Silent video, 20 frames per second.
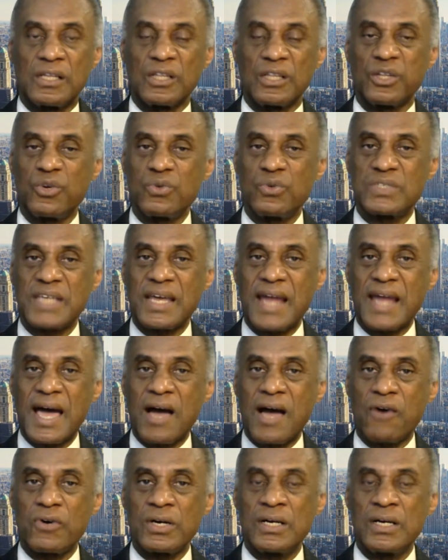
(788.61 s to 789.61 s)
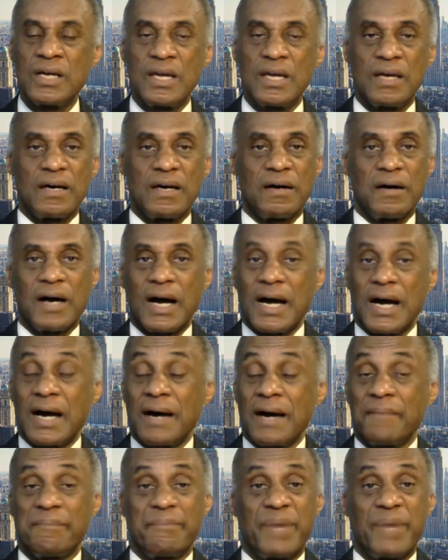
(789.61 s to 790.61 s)
Lose that hour,
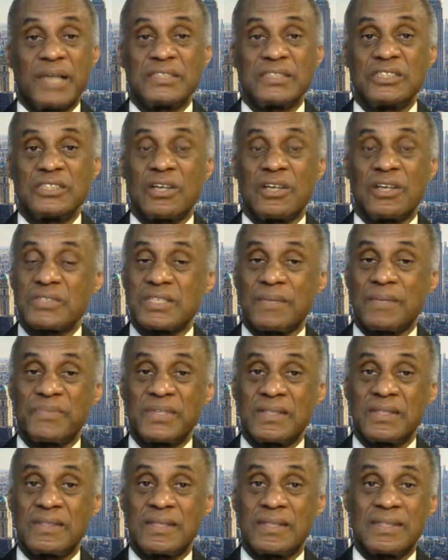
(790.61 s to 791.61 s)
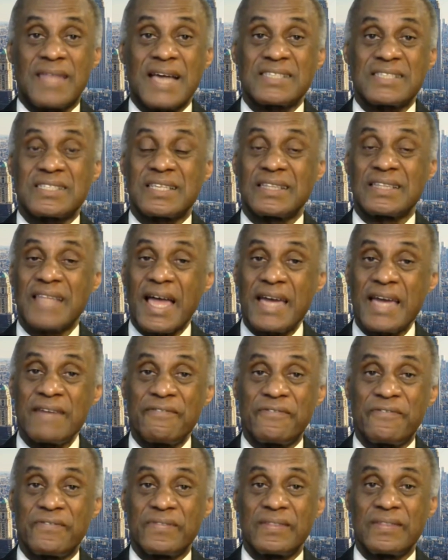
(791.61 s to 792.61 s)
but you know, something that's
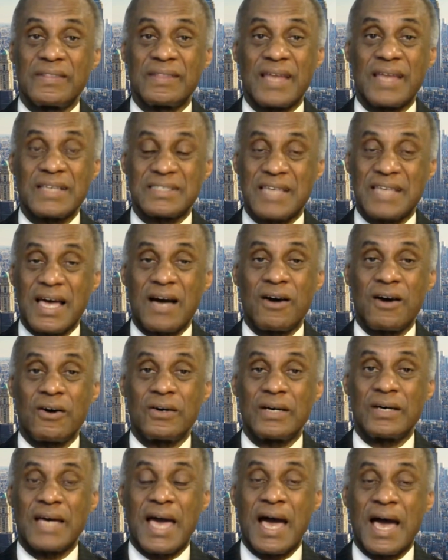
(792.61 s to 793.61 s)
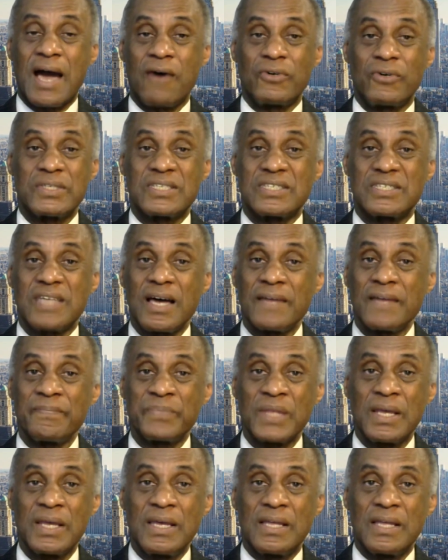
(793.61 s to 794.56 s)
life. That's how it's done.